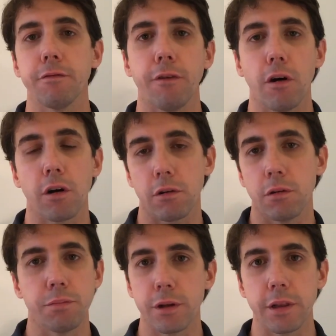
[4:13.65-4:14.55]
and fall
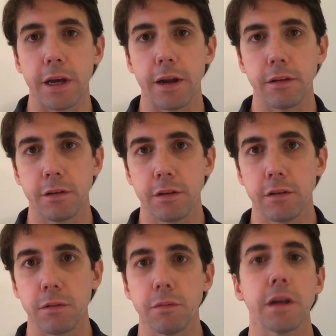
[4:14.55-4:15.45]
completely out of the
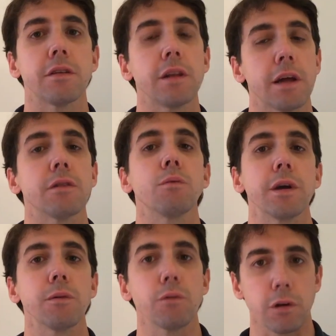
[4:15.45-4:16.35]
system. That's not the
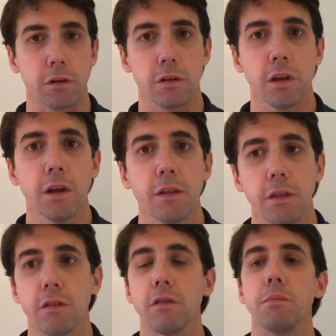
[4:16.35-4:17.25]
way it works.
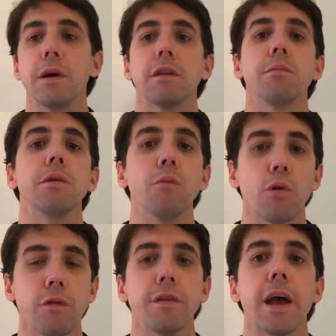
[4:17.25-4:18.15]
This is meant to be
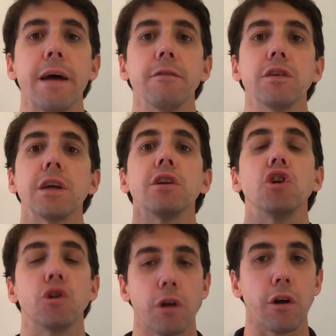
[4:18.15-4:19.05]
more of an average and
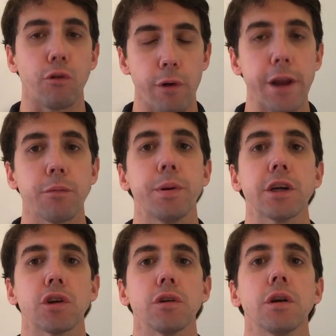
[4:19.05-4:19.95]
a greater
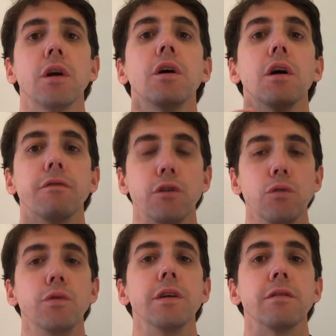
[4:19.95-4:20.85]
picture of
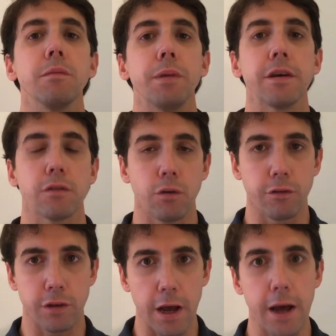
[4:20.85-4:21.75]
who is the best
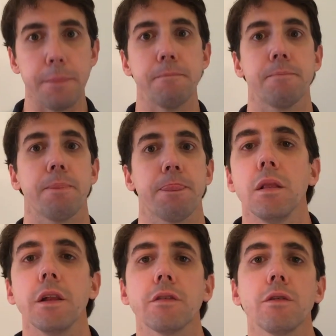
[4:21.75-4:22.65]
over time.
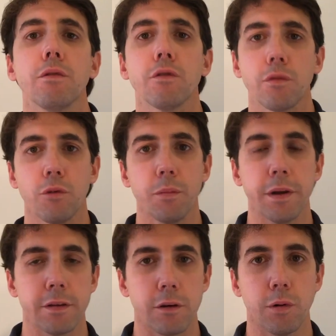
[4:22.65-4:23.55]
Let's go through some more
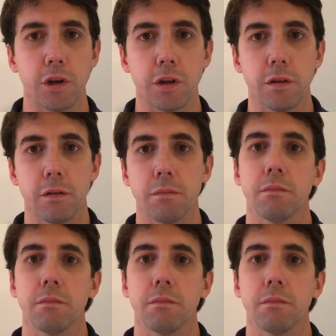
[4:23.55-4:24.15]
basic questions.